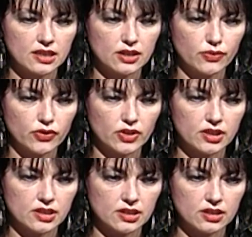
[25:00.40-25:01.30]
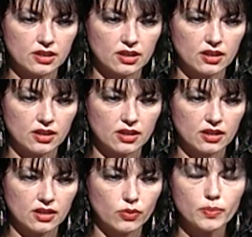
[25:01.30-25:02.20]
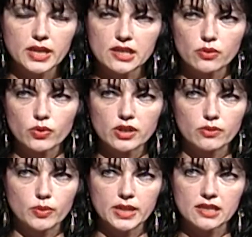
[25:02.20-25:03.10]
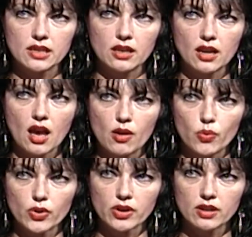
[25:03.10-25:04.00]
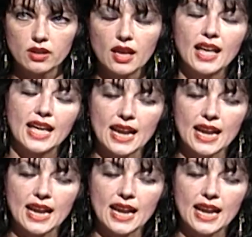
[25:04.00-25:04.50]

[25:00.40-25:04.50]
the difference, what makes it work and what makes it not work, mm -hmm.